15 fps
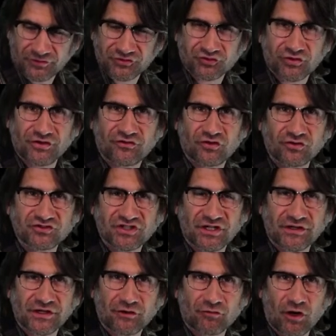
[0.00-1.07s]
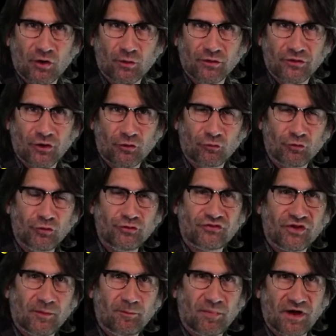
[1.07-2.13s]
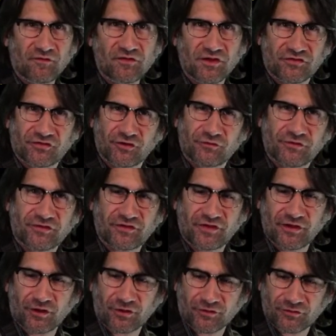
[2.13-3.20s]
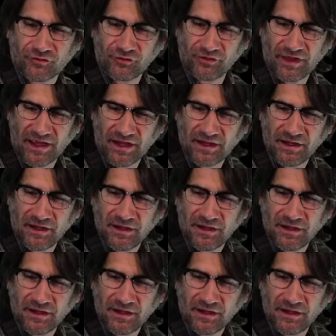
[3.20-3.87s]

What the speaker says: Trees don't generally grow with their roots above the surface of the earth, do they?